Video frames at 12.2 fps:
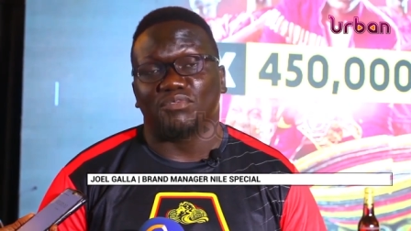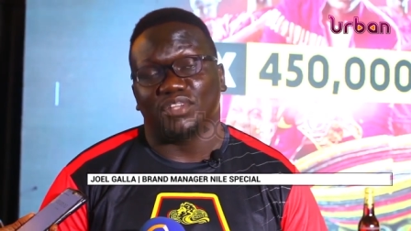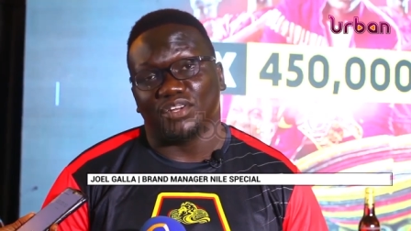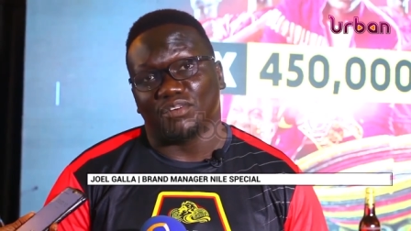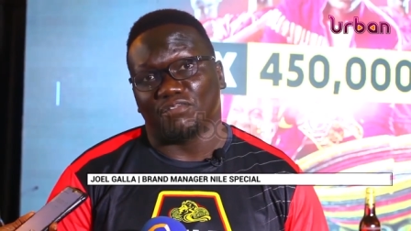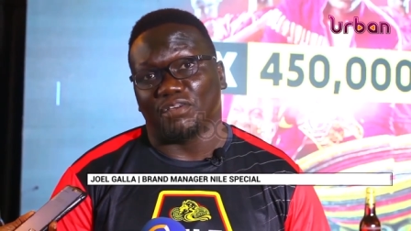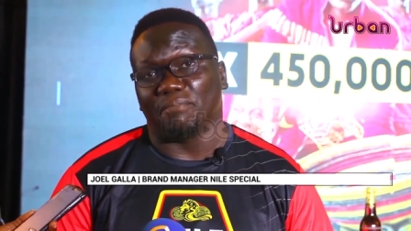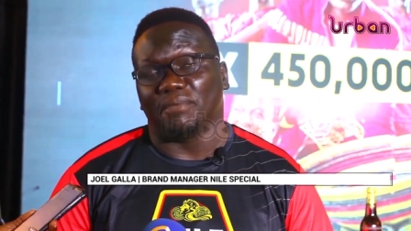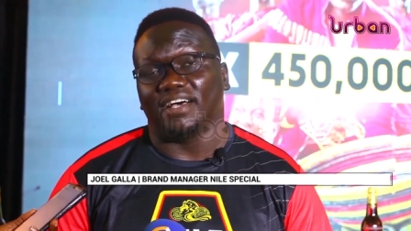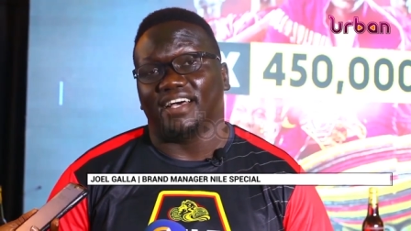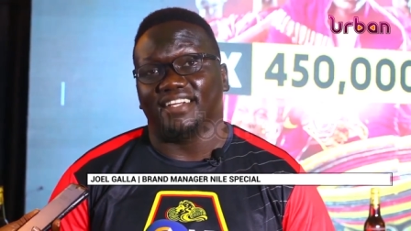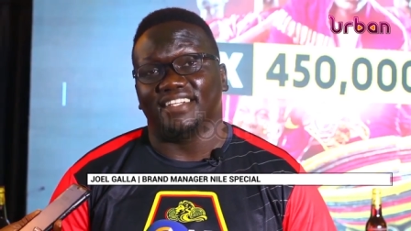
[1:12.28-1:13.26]
between
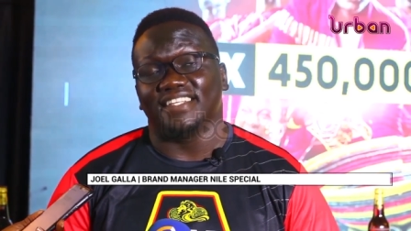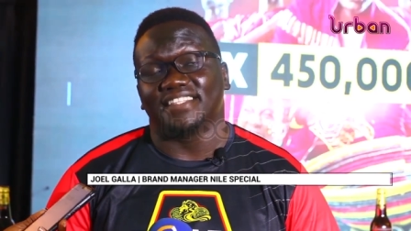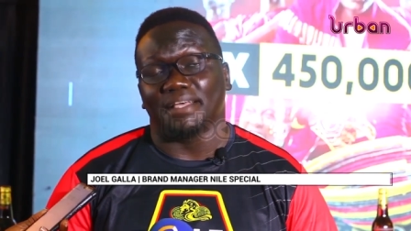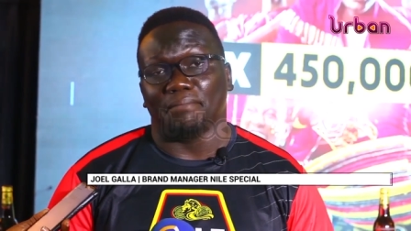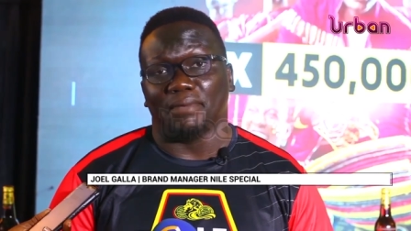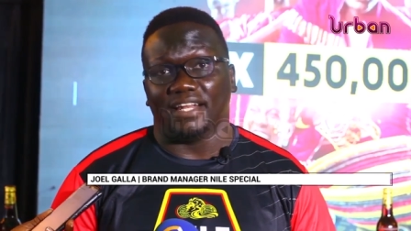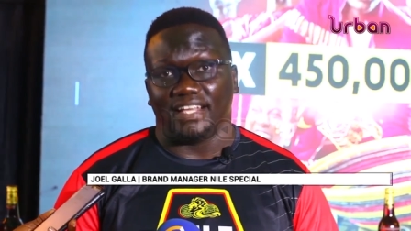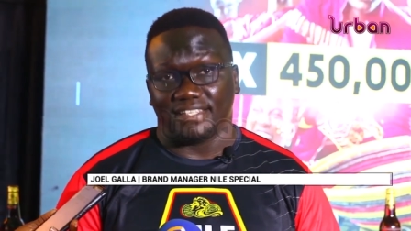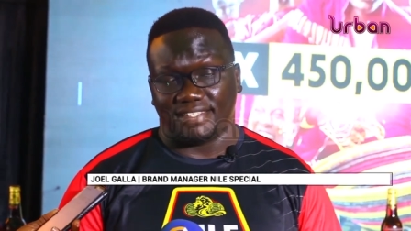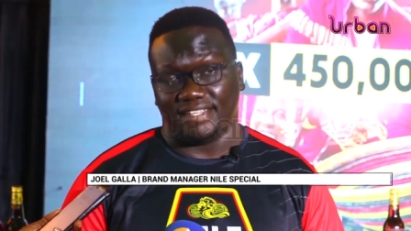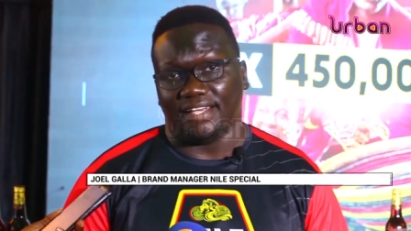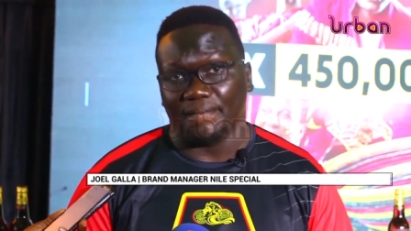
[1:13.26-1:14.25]
November and December
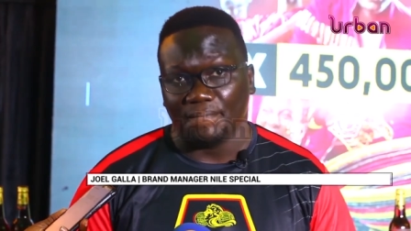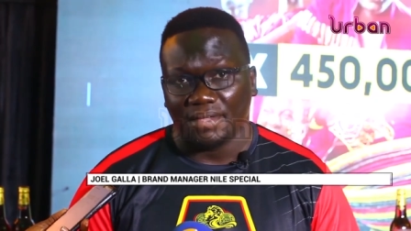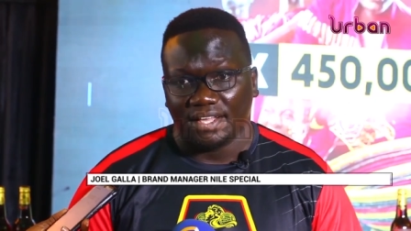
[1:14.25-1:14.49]
last year.